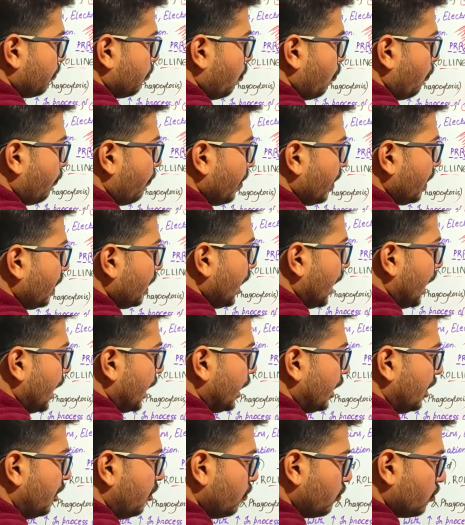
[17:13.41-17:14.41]
moving
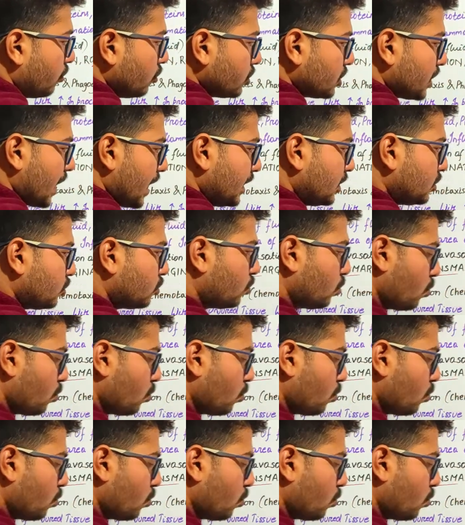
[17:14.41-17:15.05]
leukocytes